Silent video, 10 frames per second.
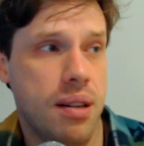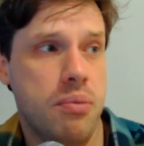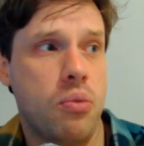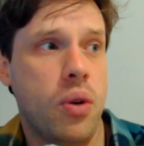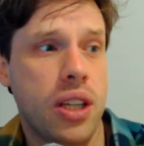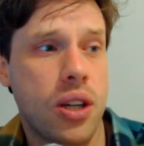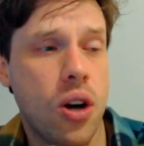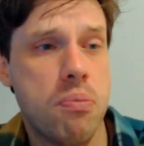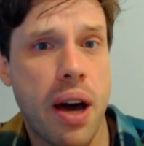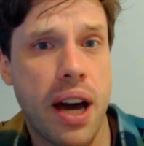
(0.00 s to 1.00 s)
when they
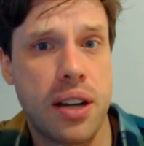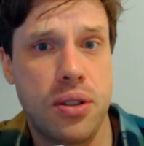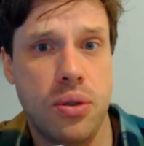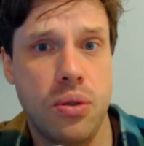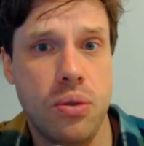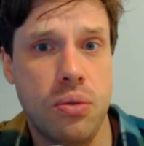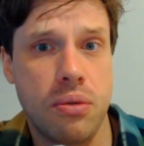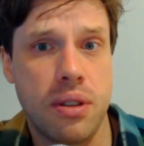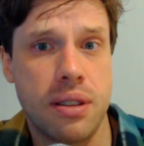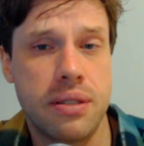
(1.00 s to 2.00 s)
go back to
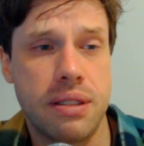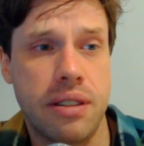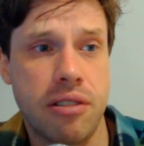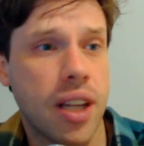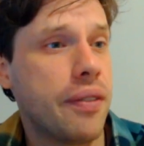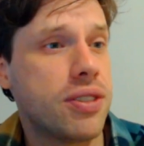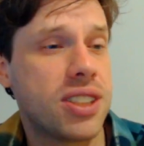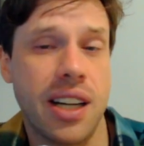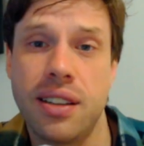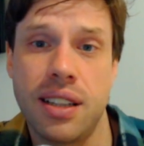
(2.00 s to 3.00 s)
their lifestyle